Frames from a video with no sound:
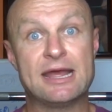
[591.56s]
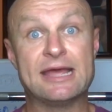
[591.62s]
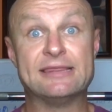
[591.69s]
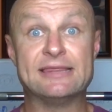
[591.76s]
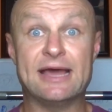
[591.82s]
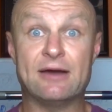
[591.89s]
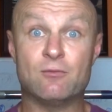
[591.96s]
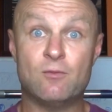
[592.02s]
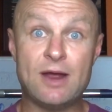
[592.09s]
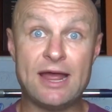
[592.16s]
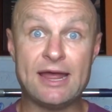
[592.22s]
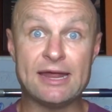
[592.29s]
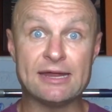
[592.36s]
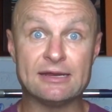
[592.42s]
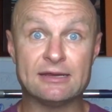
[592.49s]
and that
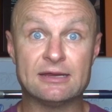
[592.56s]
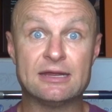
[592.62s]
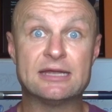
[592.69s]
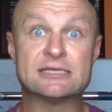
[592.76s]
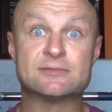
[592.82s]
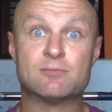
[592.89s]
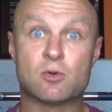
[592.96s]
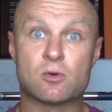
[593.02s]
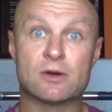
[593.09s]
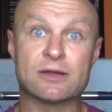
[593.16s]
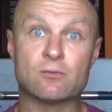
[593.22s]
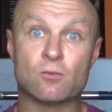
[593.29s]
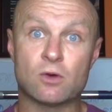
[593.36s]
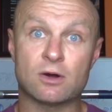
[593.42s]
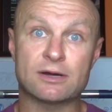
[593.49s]
way is
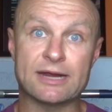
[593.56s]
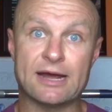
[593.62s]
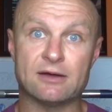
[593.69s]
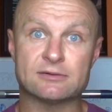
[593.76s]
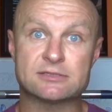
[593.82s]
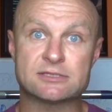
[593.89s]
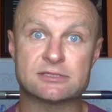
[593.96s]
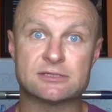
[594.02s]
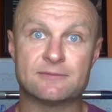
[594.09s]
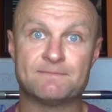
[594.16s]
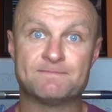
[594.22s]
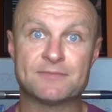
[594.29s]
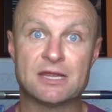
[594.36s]
morning workouts.